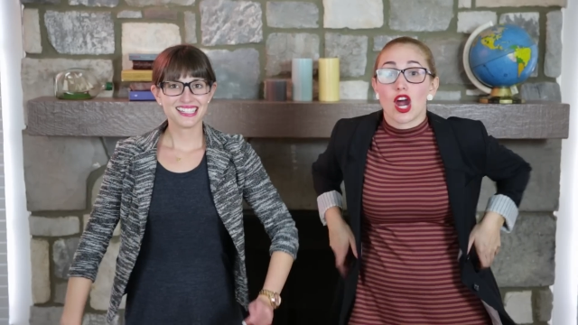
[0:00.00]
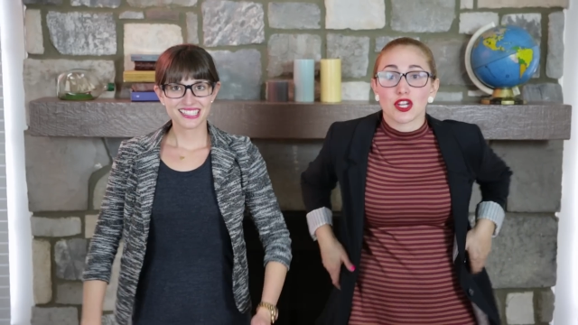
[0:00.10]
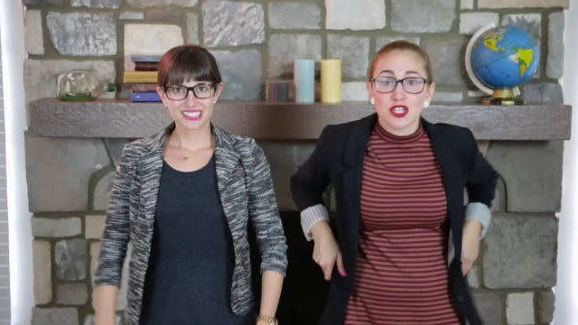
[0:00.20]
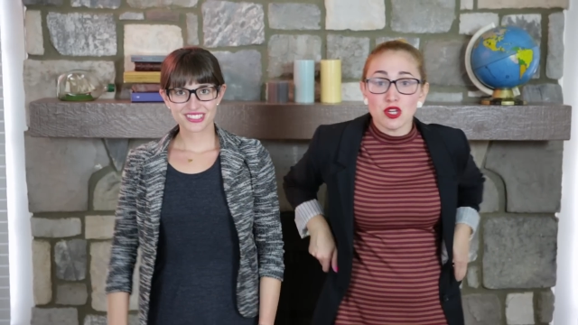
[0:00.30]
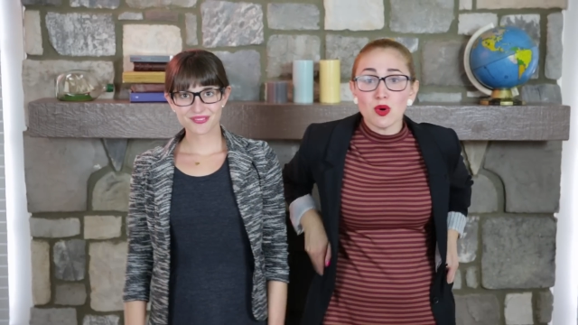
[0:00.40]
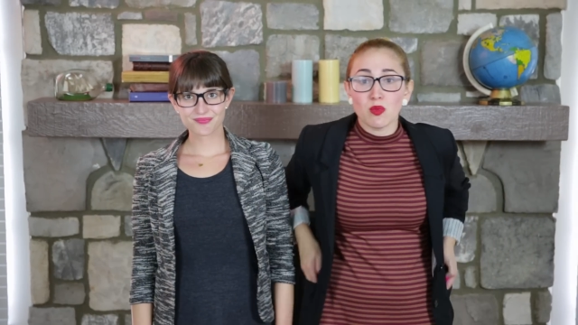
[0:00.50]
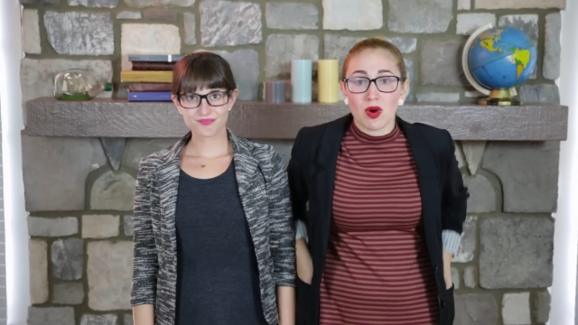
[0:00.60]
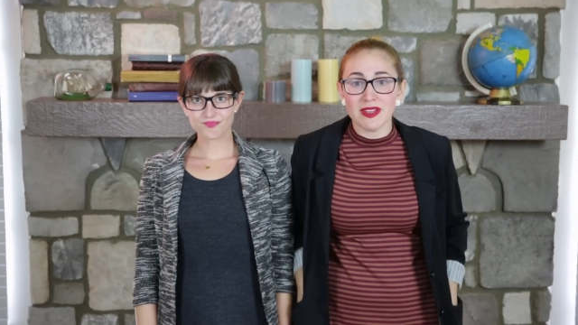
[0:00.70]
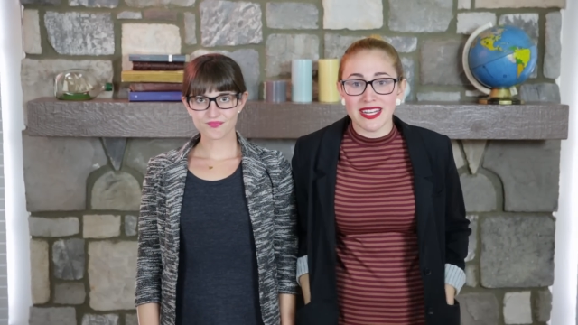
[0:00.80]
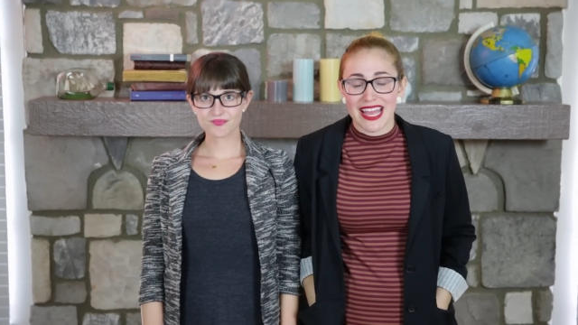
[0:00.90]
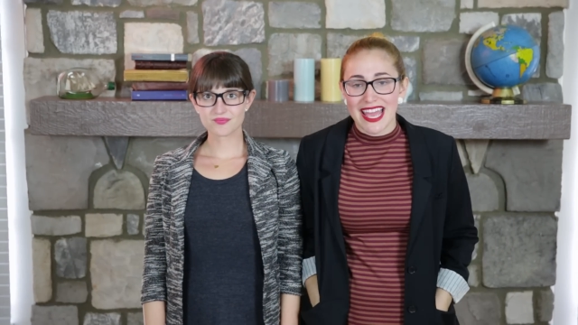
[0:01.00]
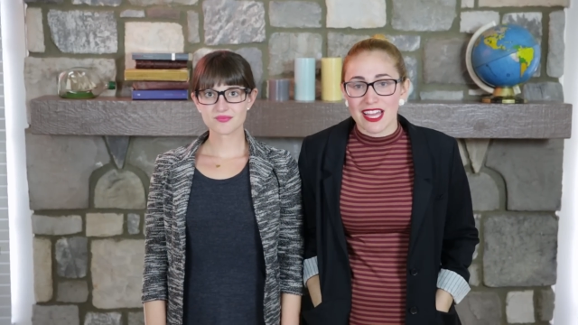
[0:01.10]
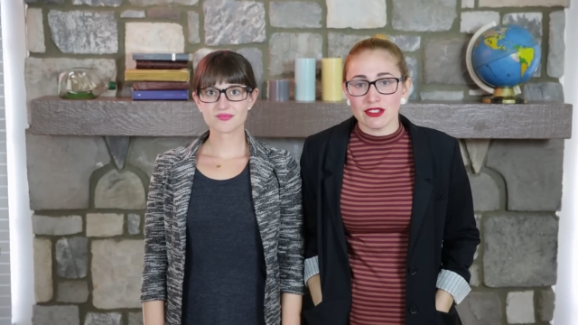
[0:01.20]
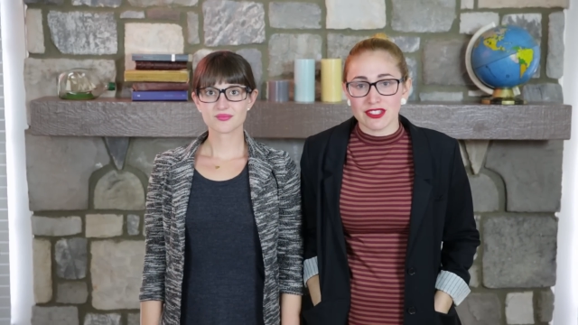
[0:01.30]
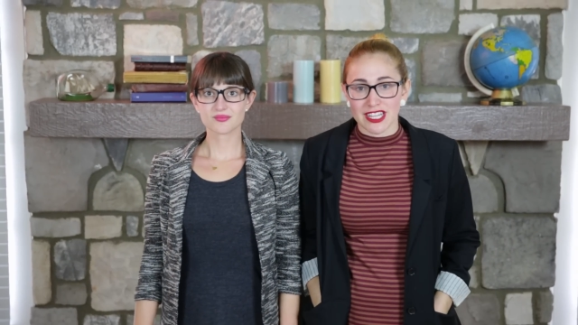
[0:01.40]
Speaker 1: Are you a woman in a
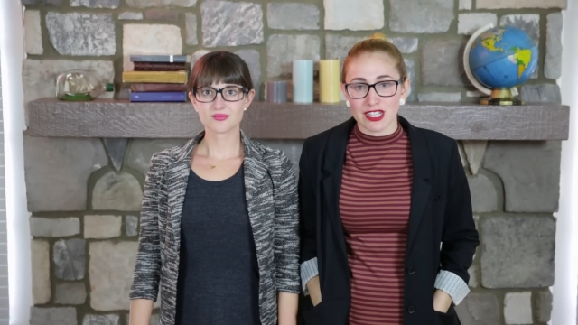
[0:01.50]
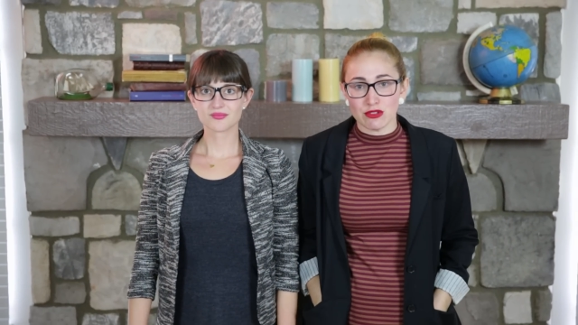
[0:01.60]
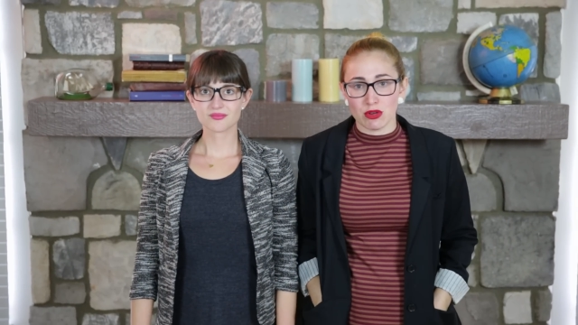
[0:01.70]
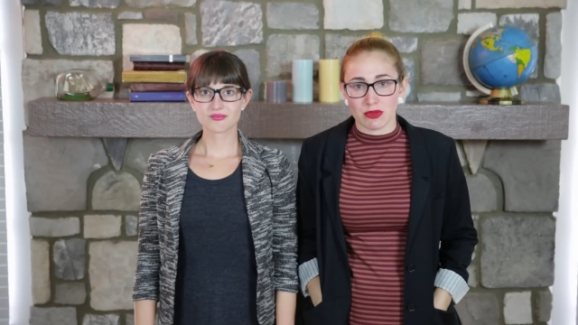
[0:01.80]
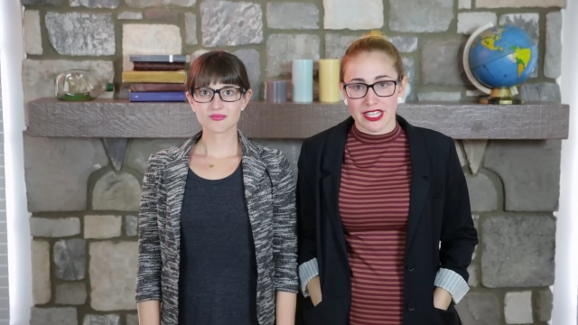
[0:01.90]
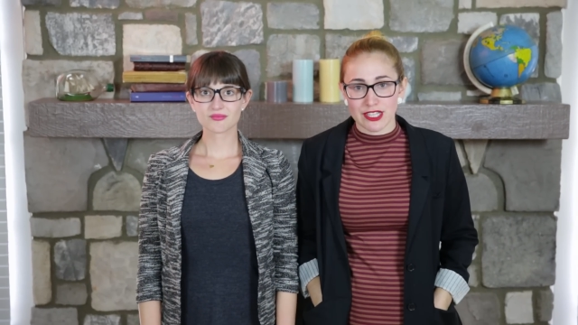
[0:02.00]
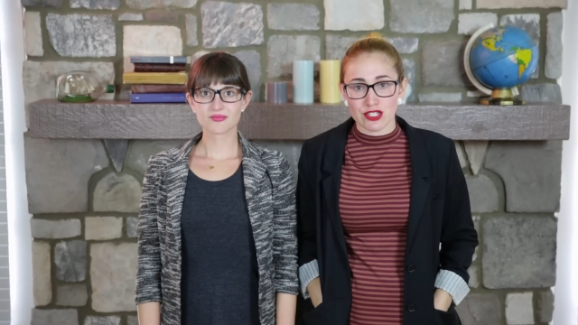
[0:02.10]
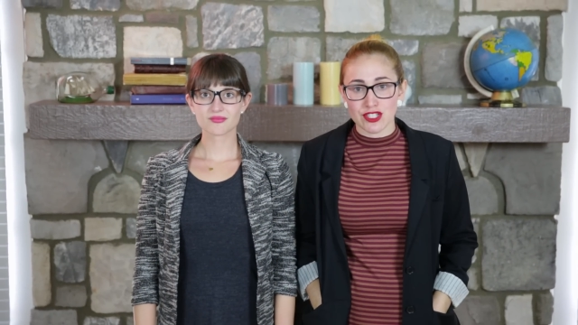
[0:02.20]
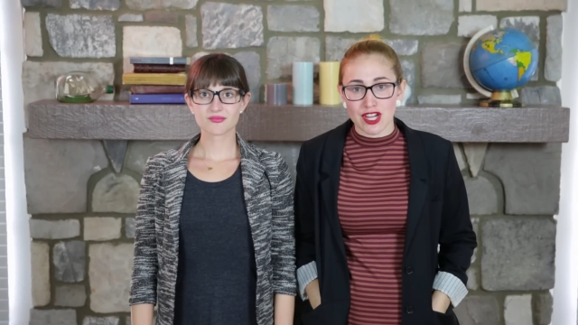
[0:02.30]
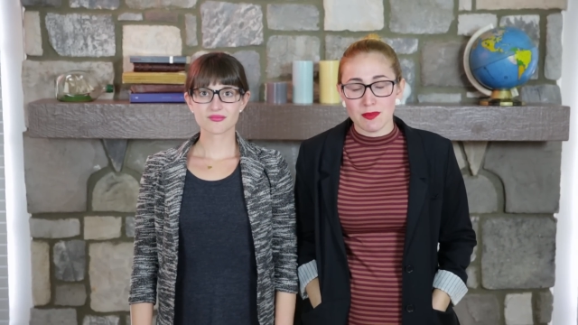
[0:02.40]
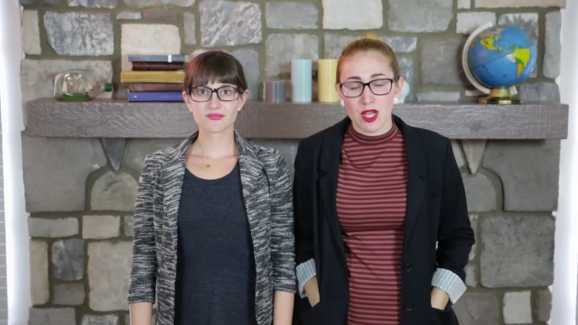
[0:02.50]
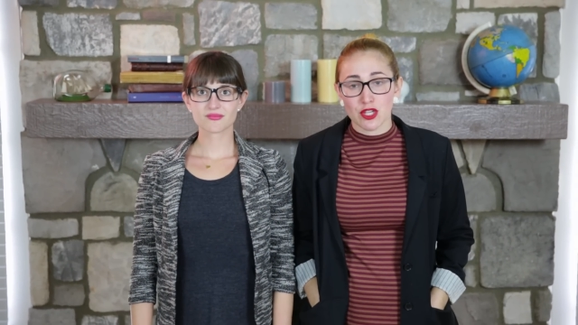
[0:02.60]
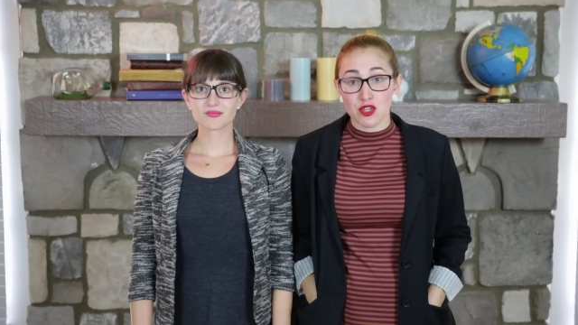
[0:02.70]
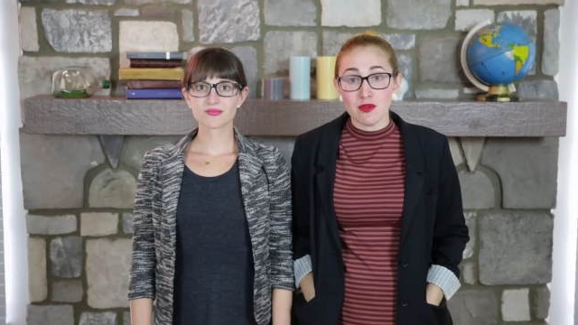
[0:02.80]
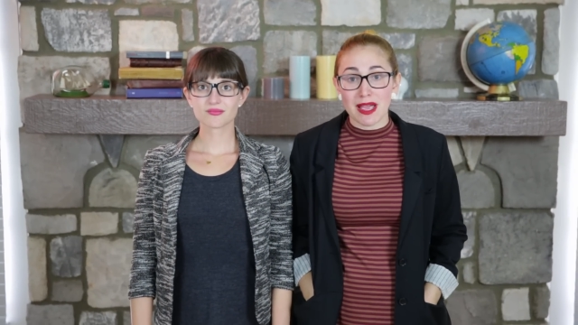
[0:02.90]
heterosexual relationship?
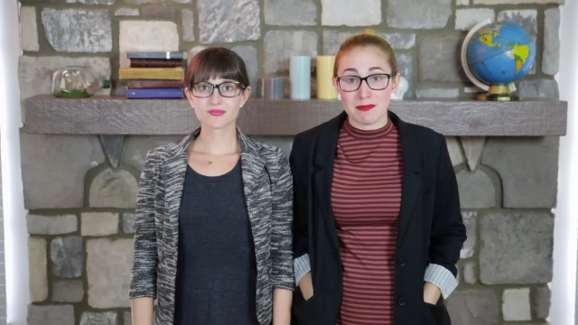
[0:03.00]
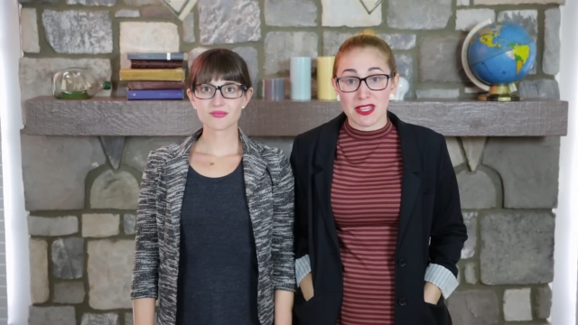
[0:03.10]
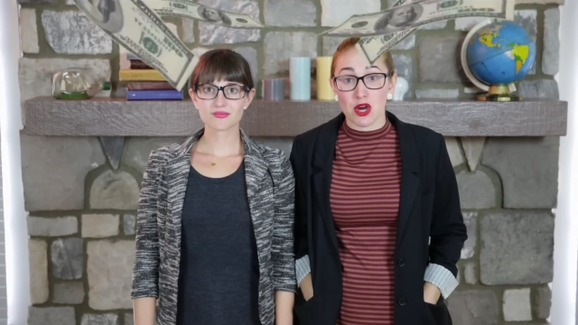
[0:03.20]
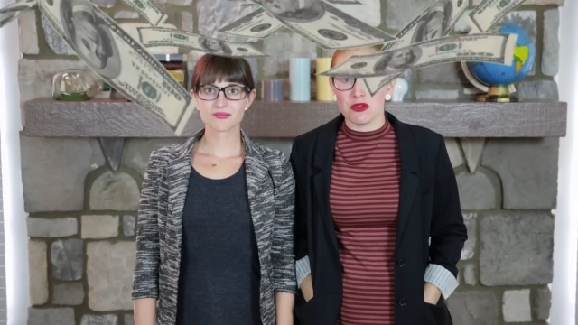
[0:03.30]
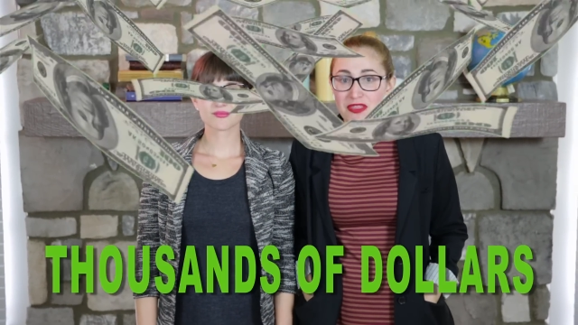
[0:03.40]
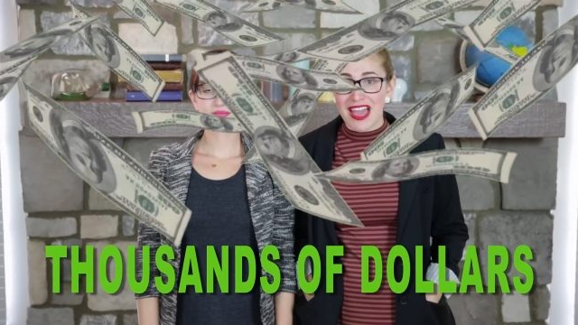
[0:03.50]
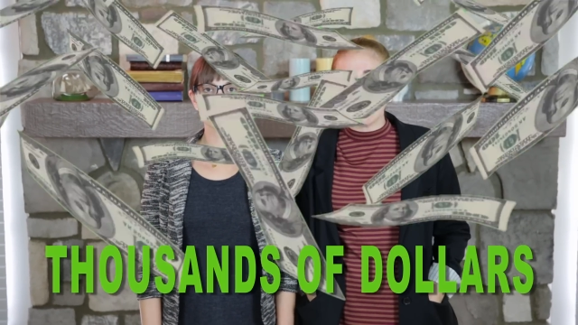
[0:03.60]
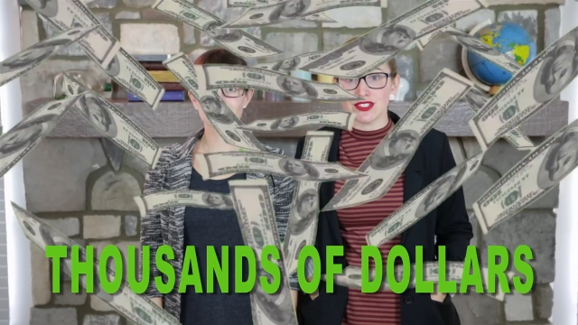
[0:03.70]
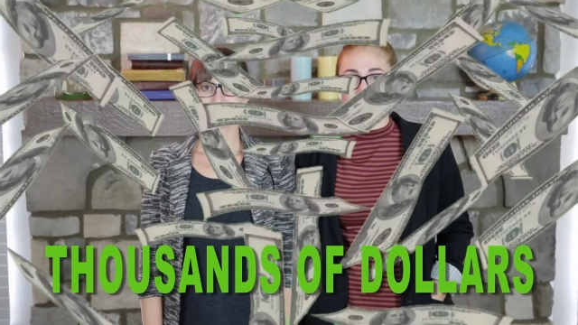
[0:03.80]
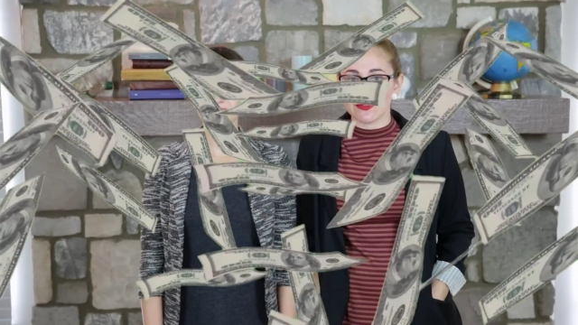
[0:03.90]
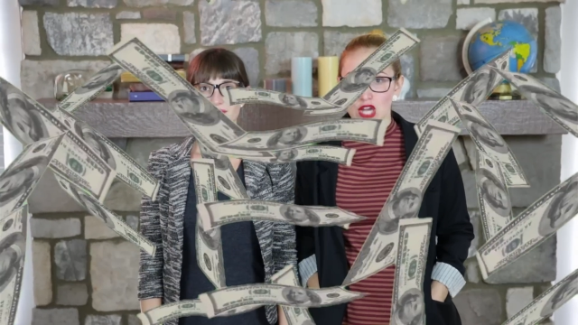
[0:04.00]
You might be owed thousands of